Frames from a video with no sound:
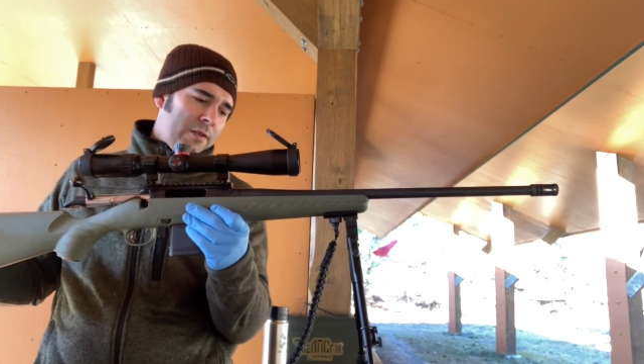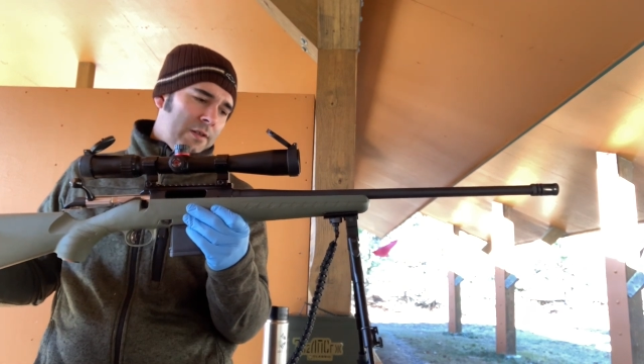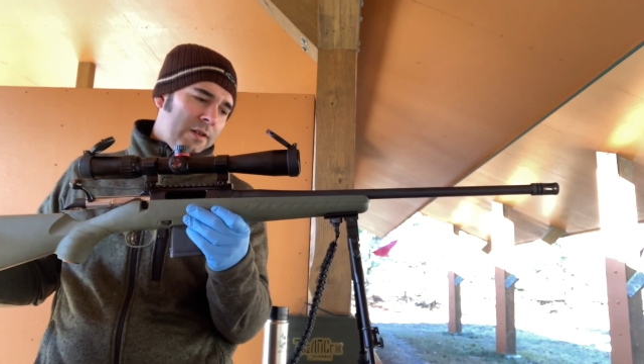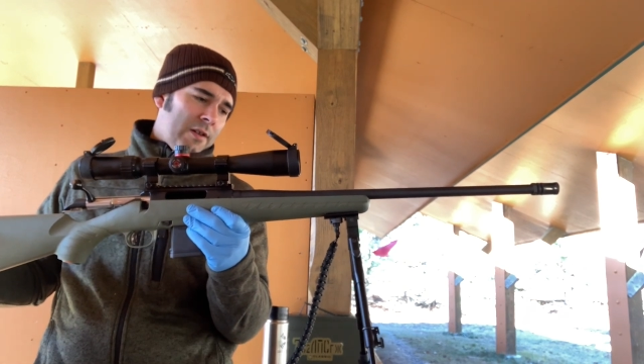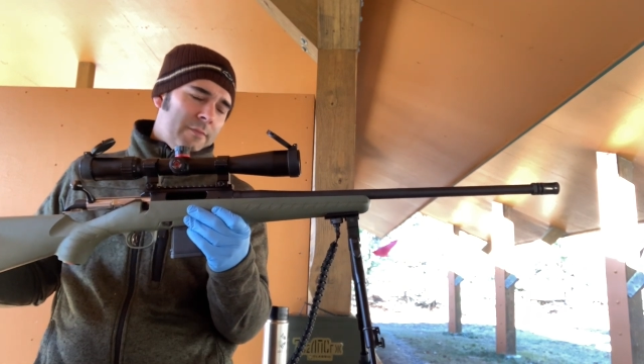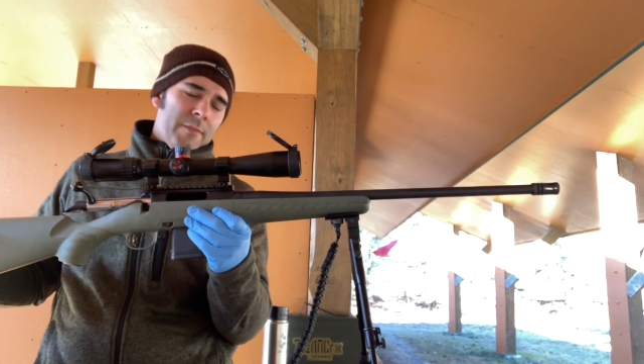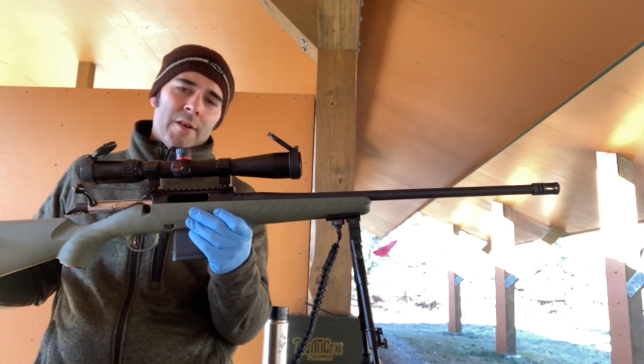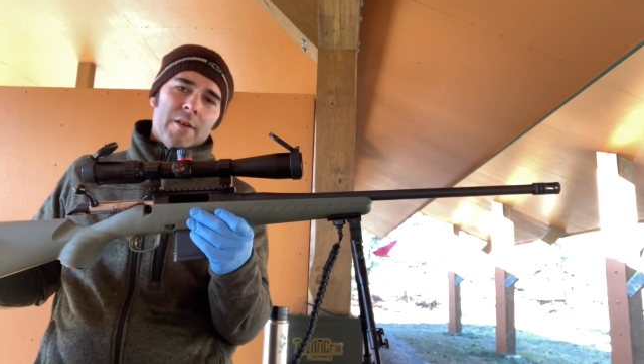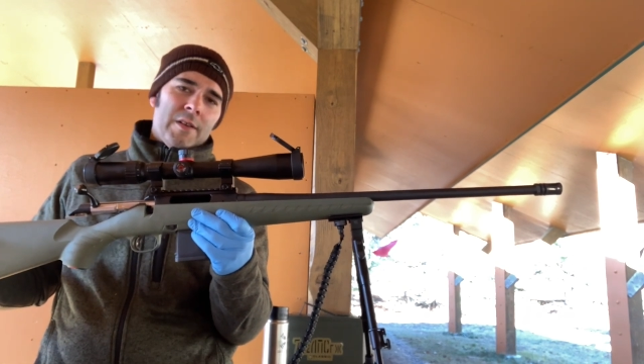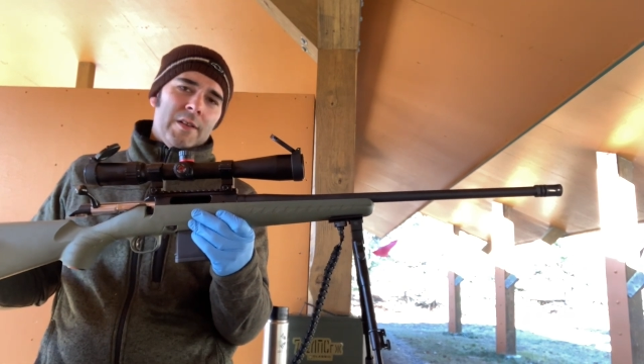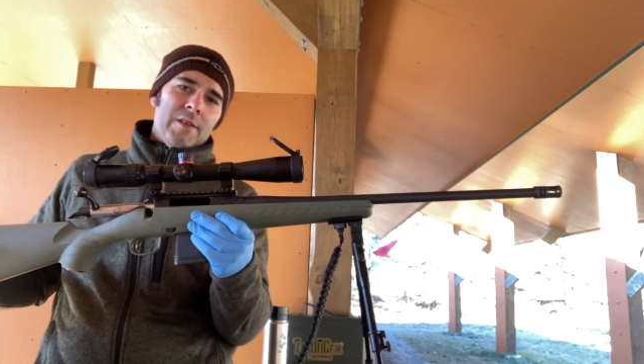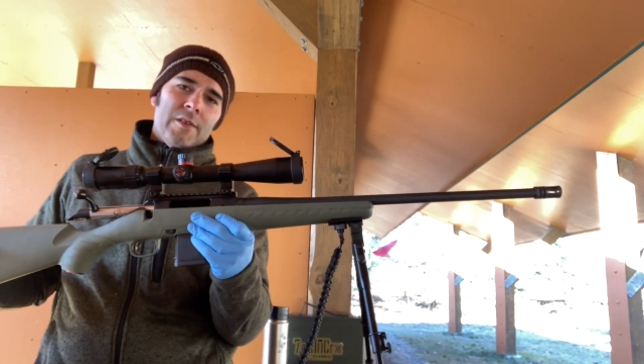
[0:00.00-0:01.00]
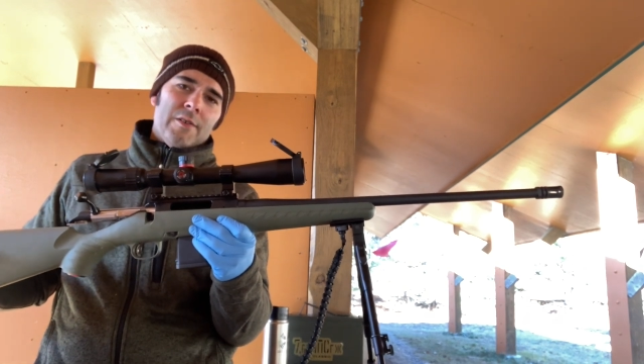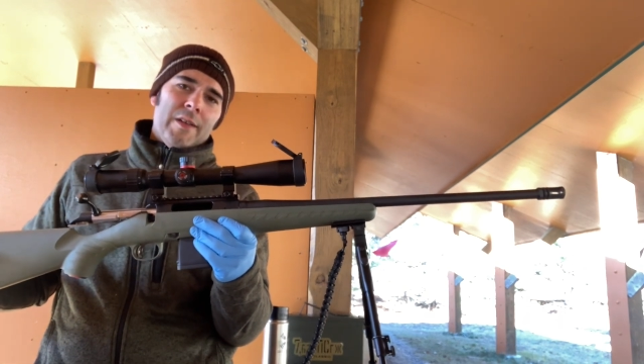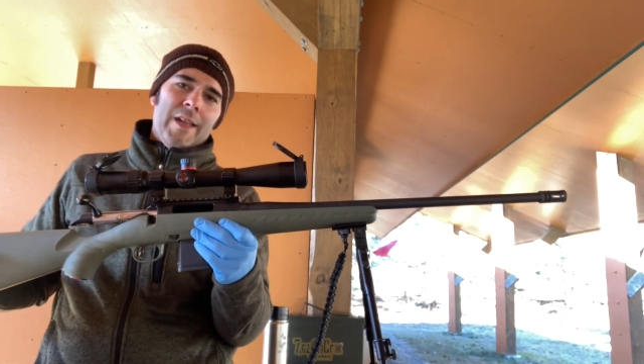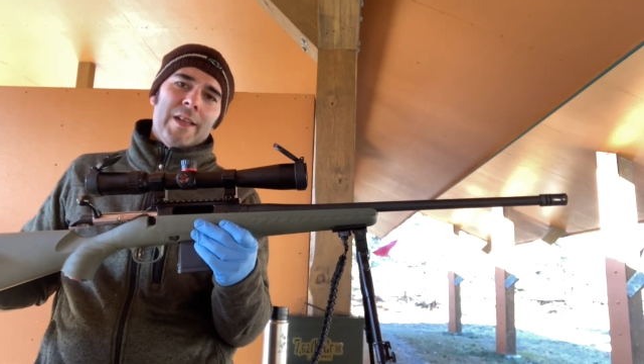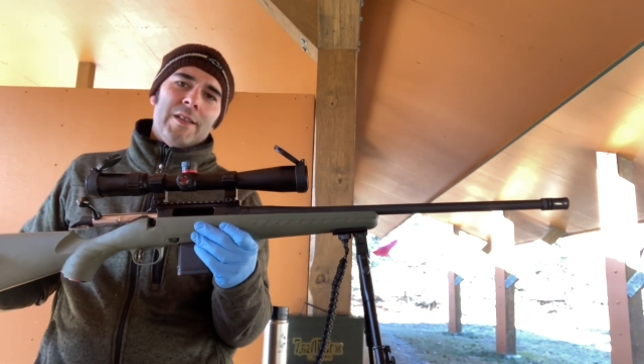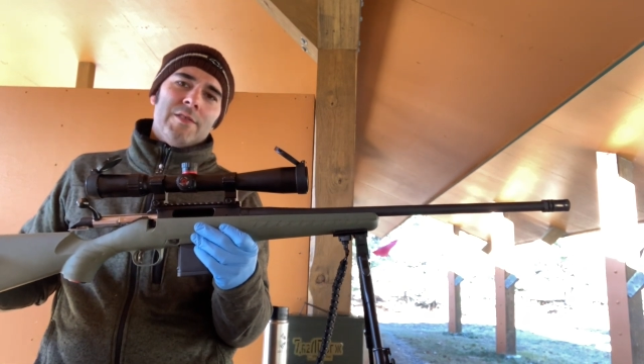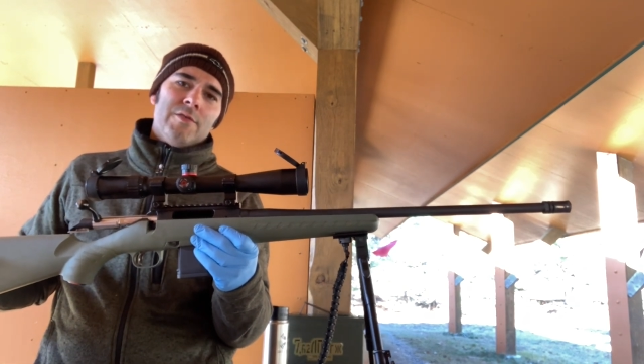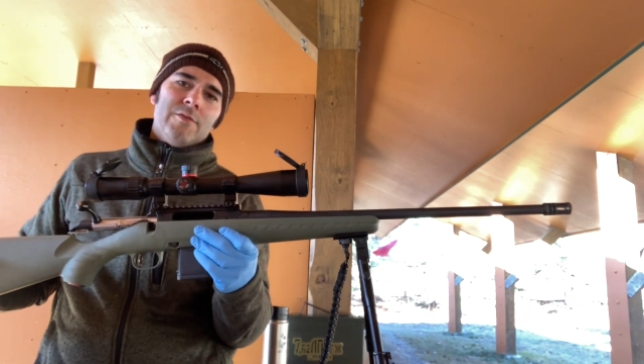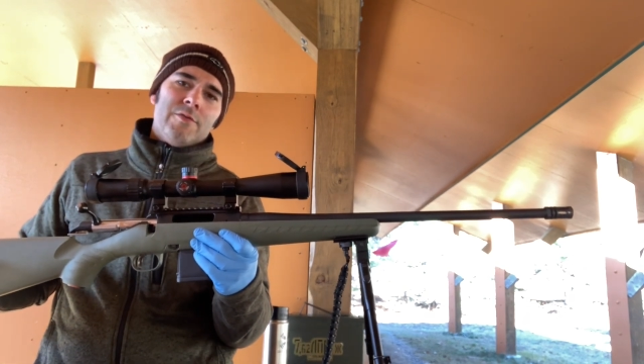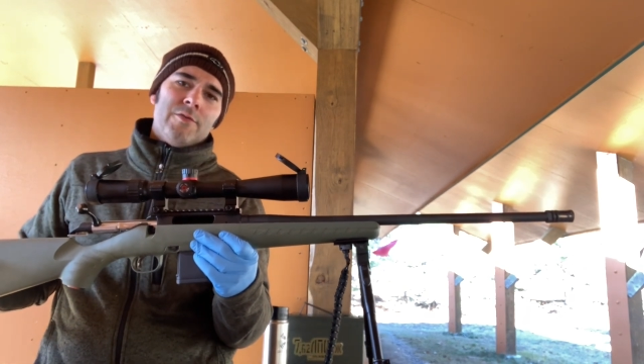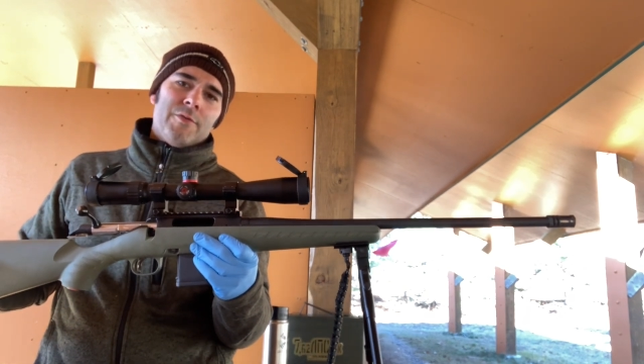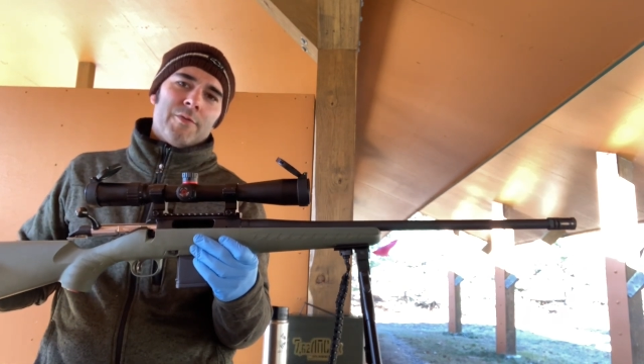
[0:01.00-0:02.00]
American Eagle
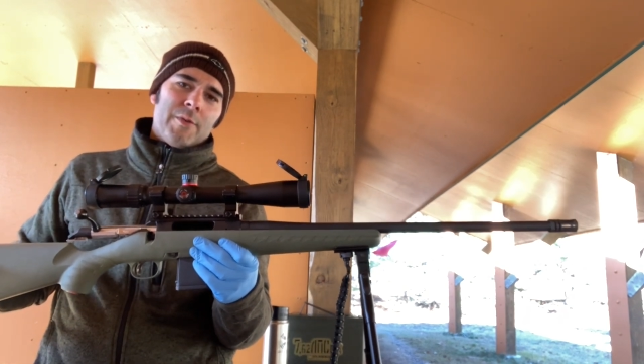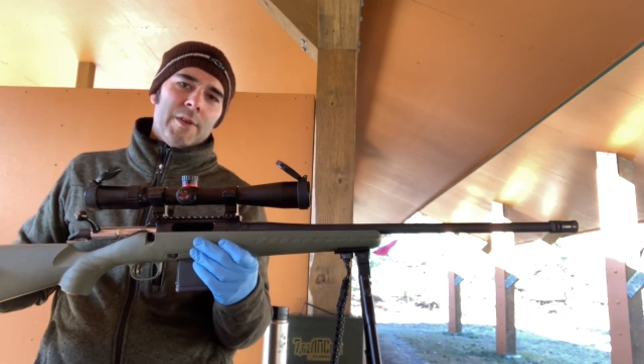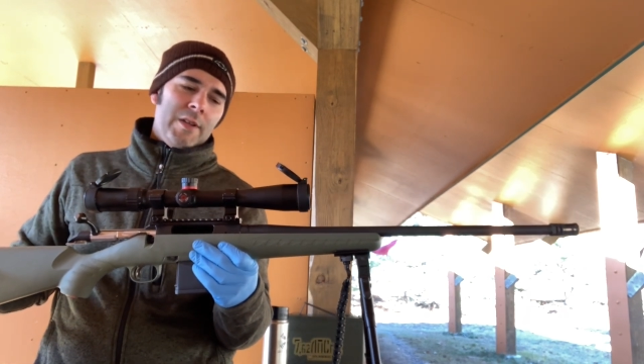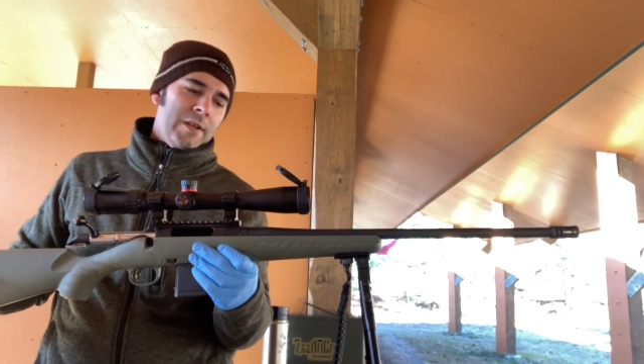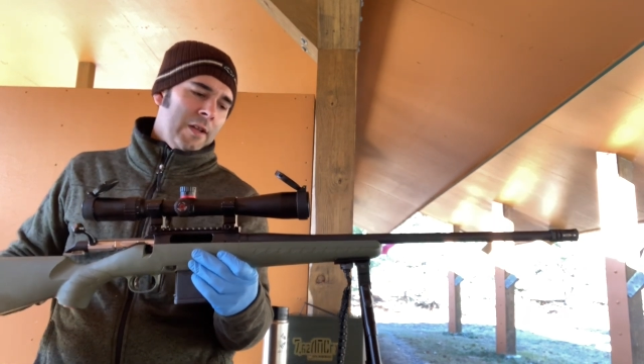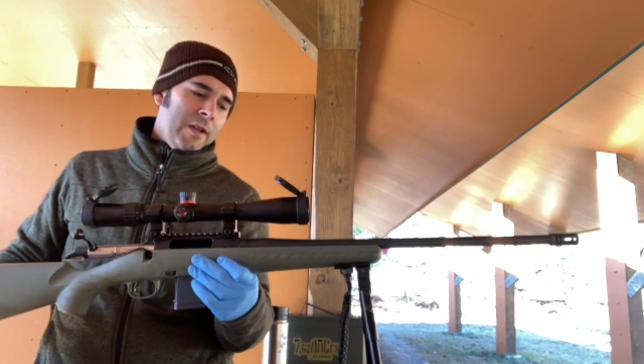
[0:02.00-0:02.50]
AE223,